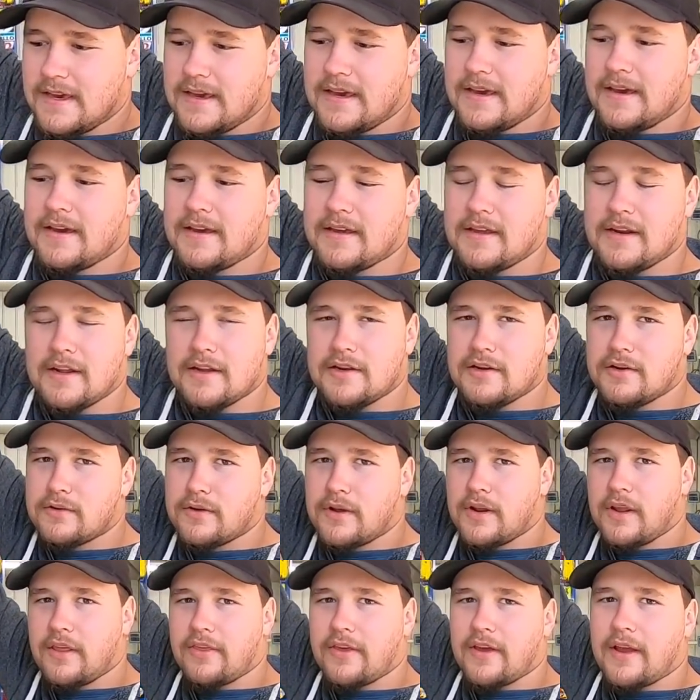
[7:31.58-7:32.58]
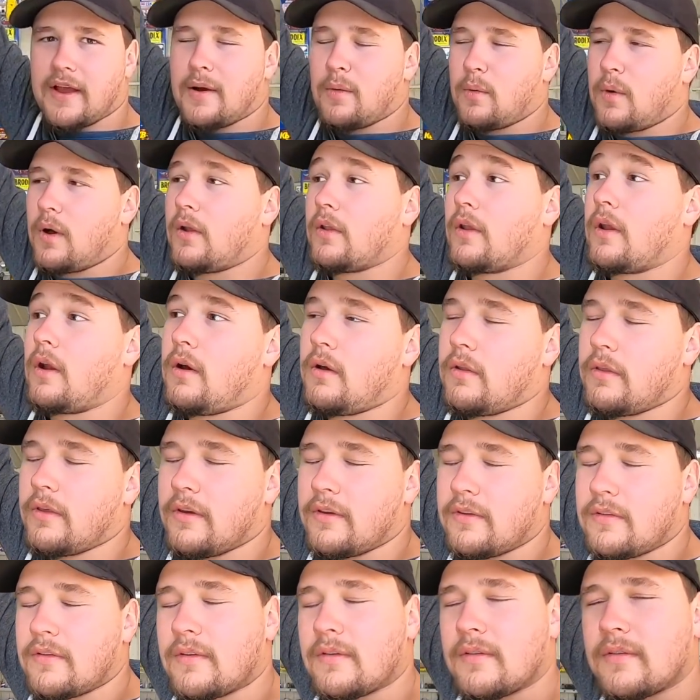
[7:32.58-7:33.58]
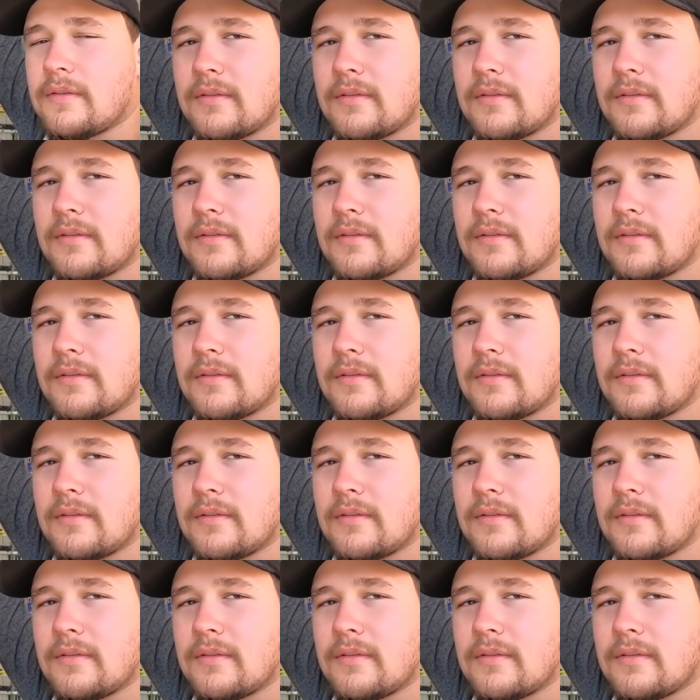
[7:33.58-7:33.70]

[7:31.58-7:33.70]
yeah, he didn't do anything. I welded all this.